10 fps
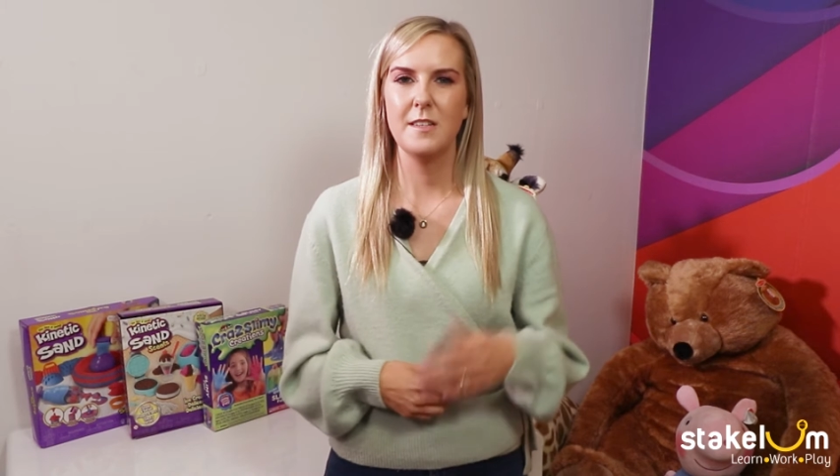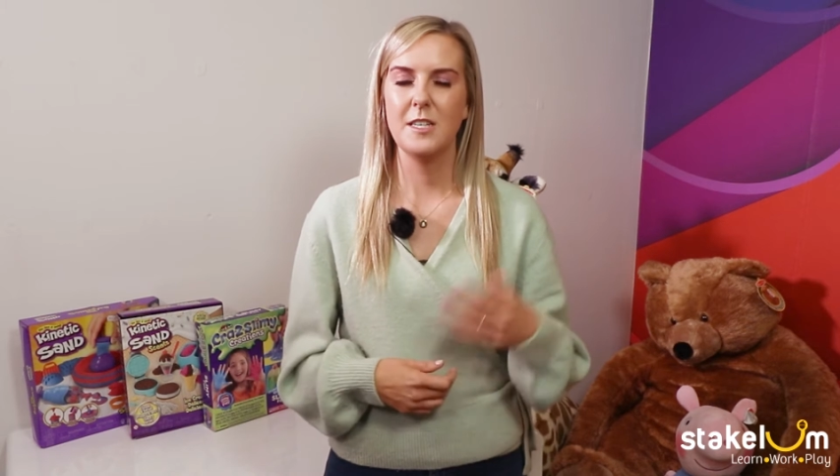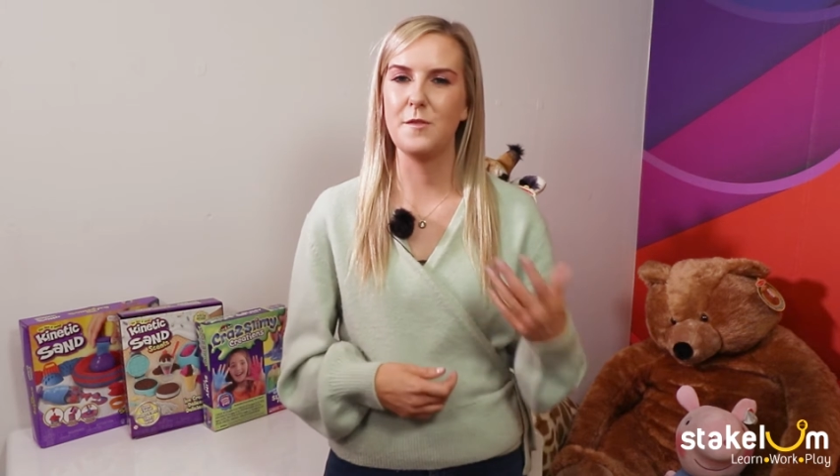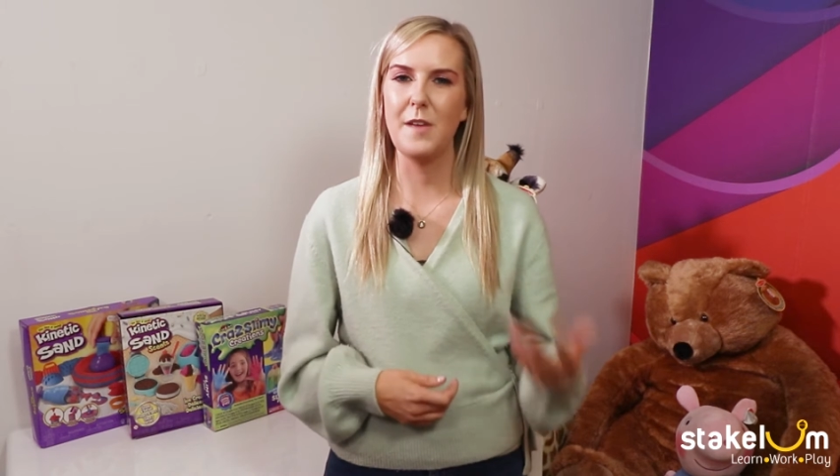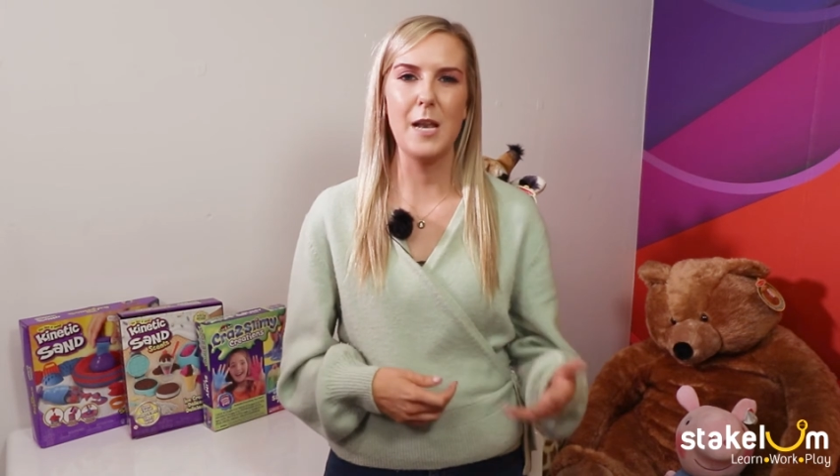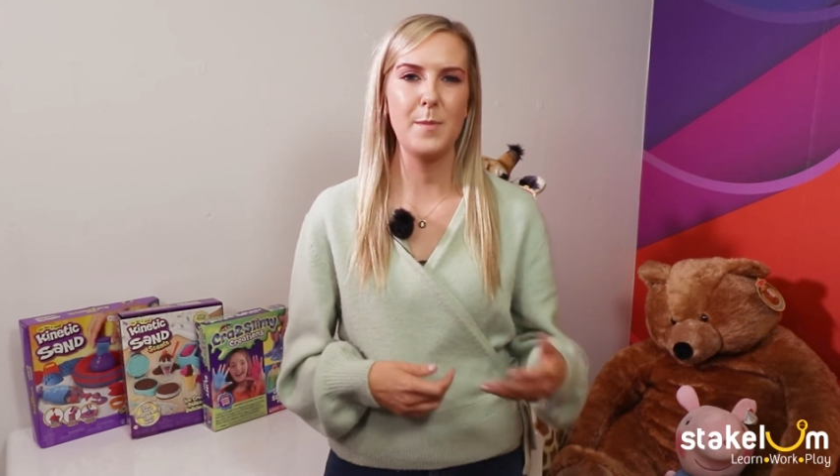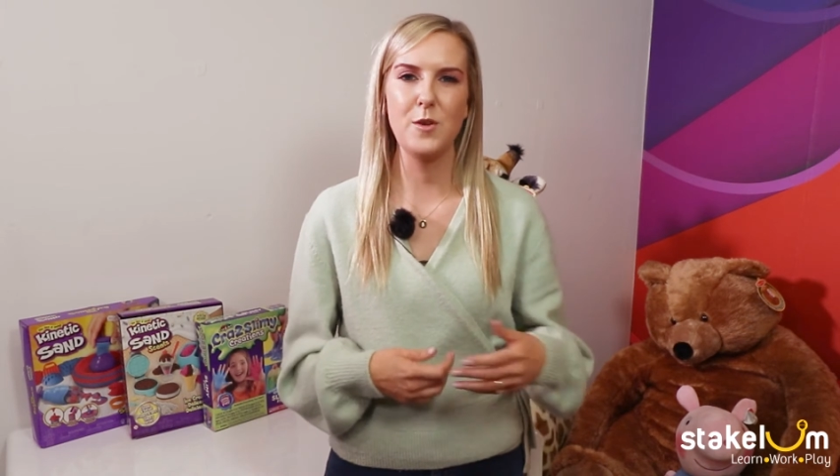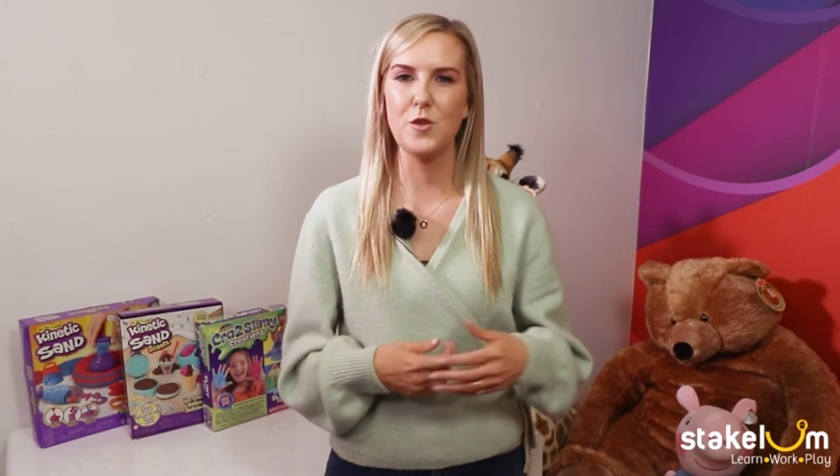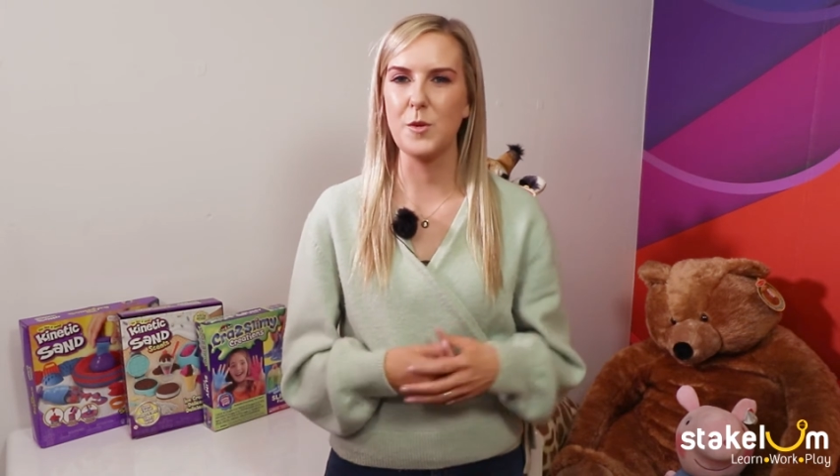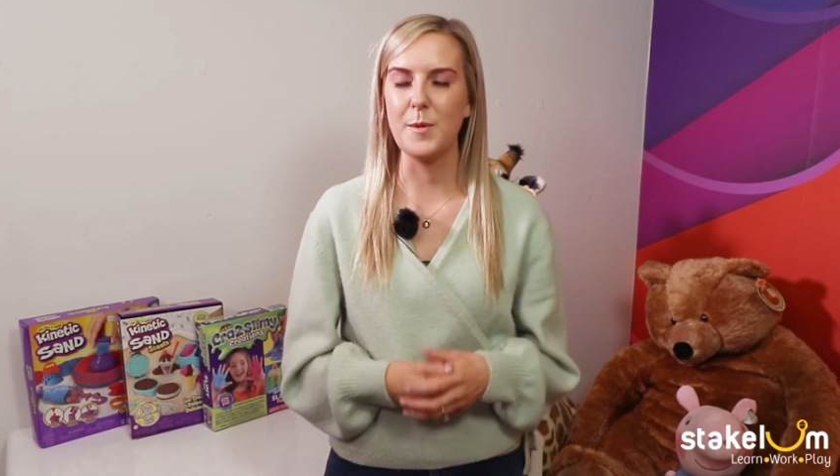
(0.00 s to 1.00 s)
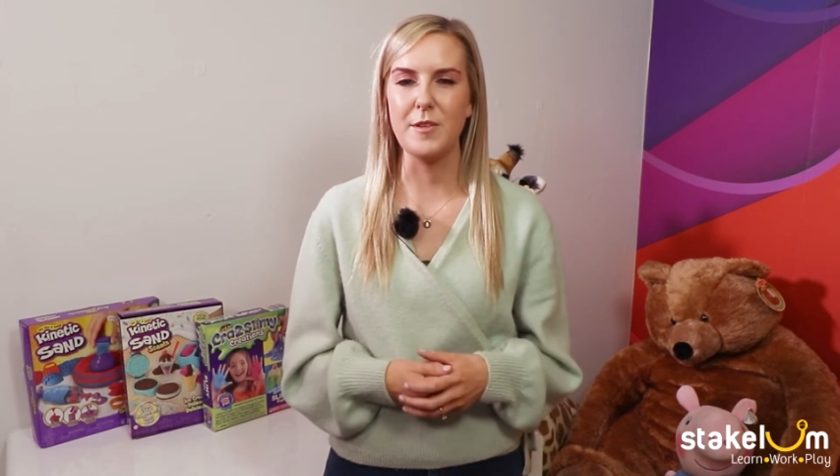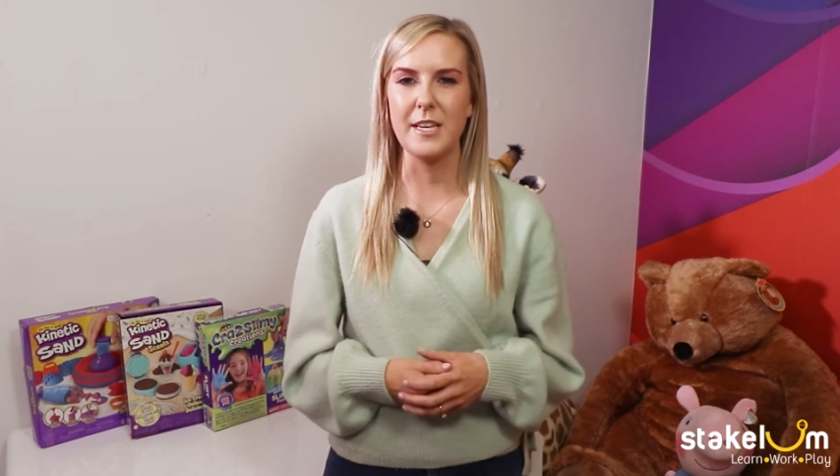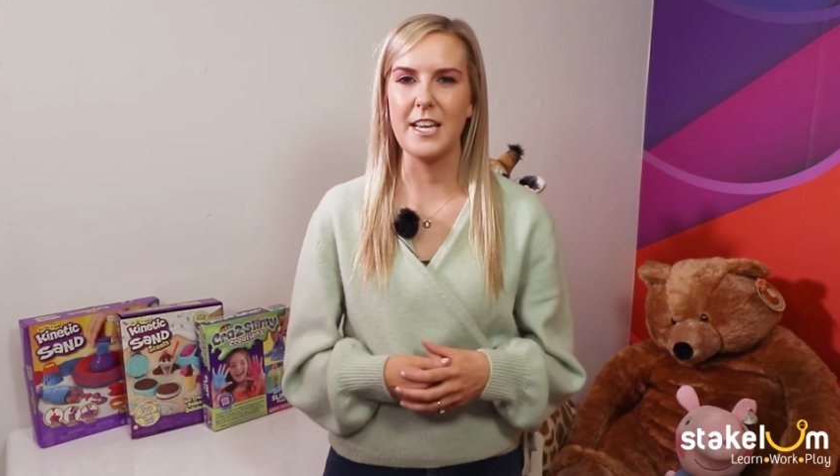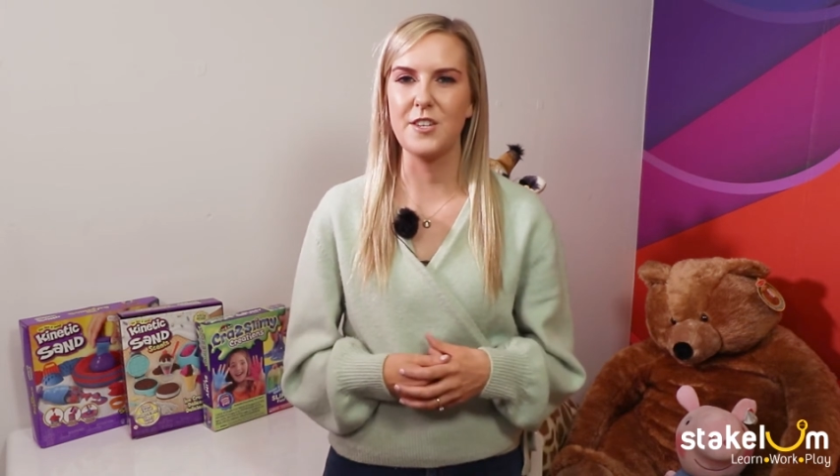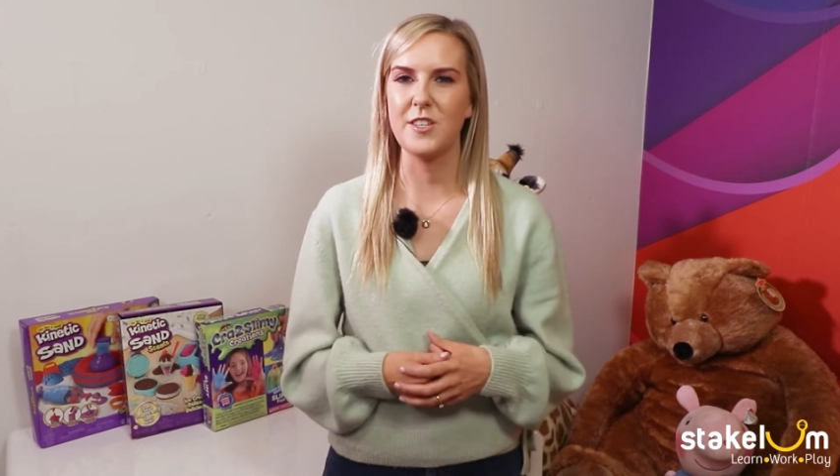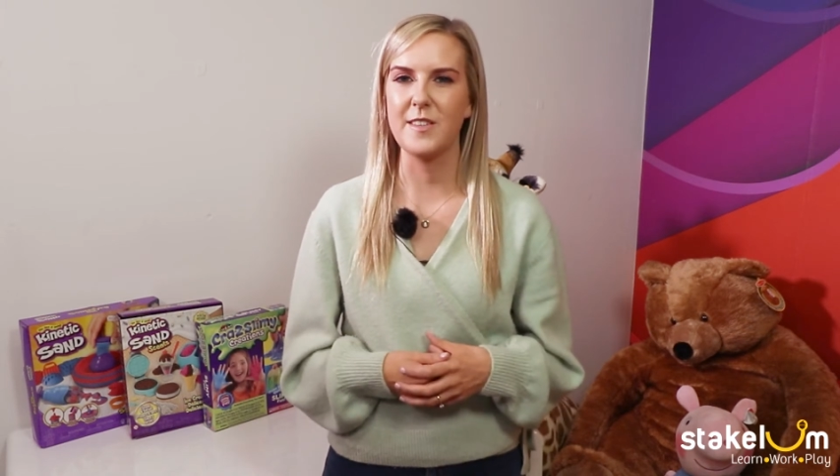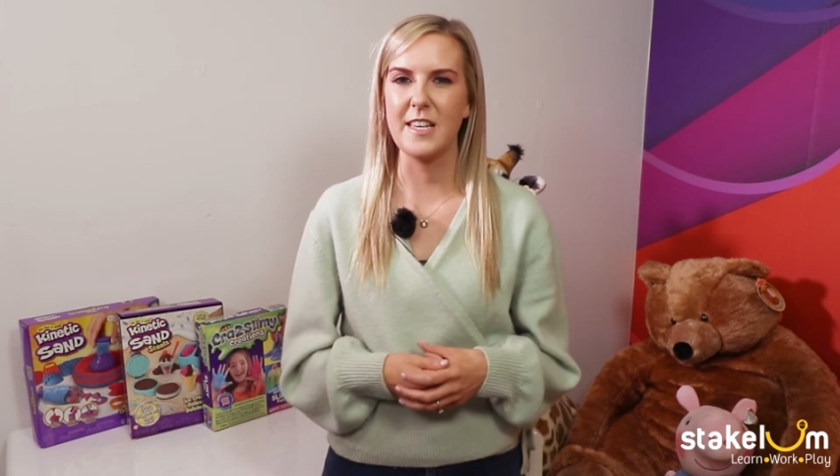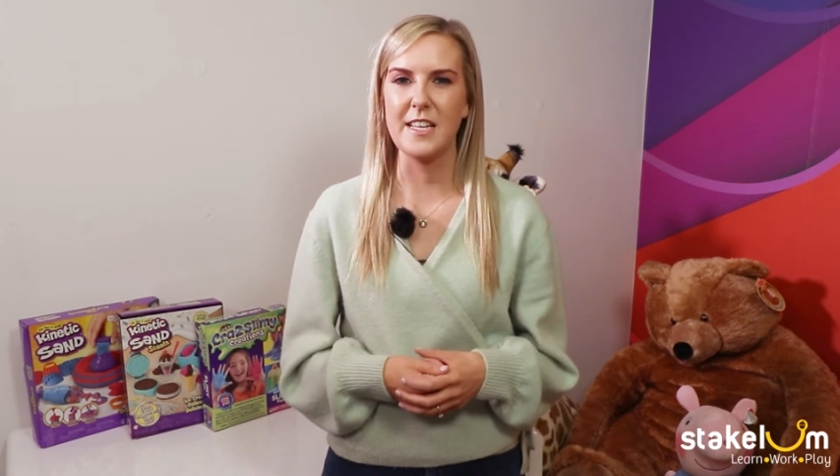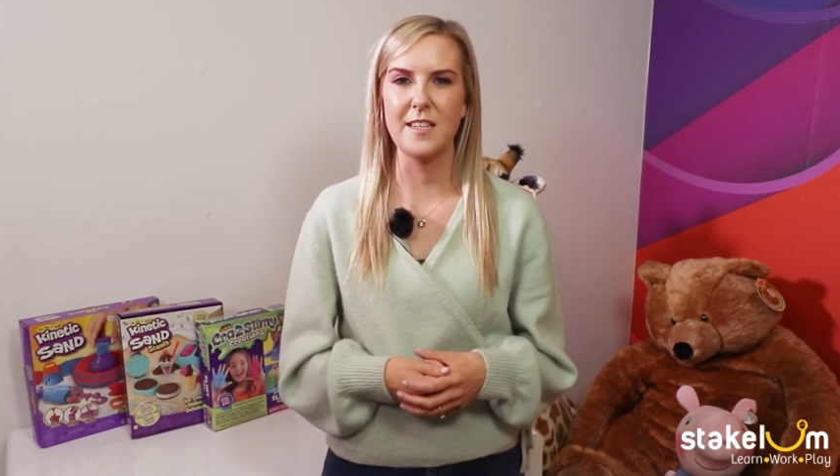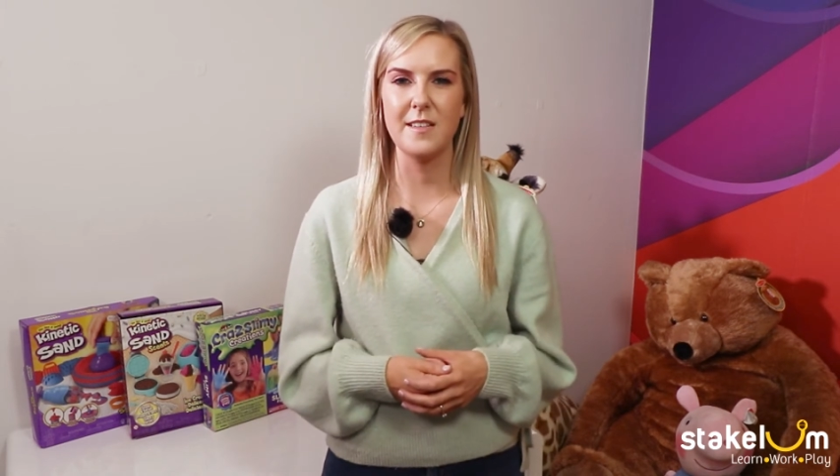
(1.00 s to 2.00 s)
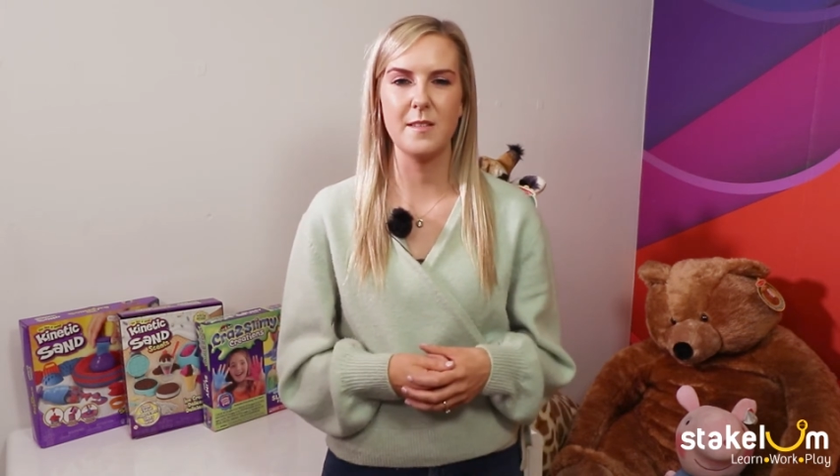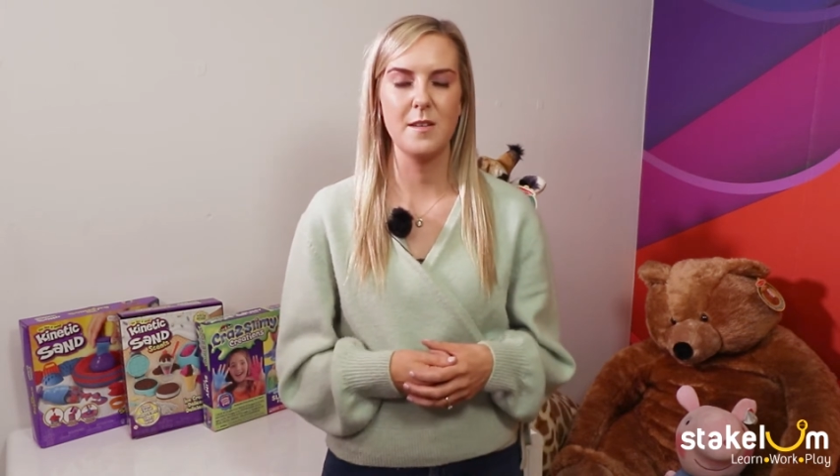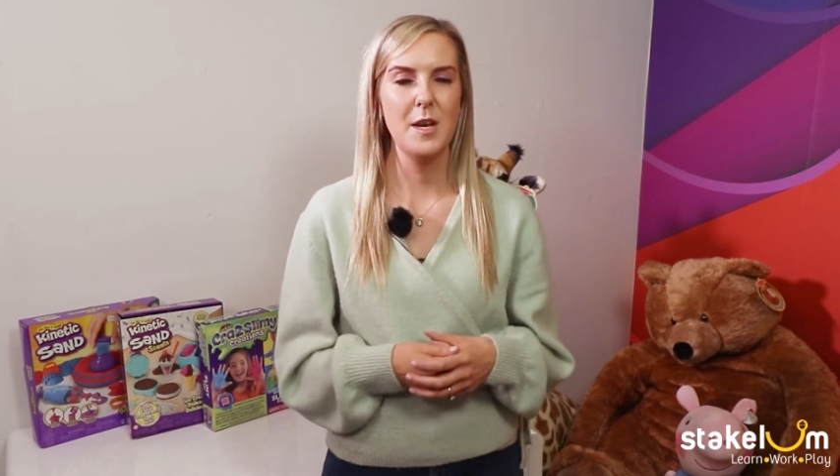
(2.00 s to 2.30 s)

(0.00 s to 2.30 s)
developing good communication skills,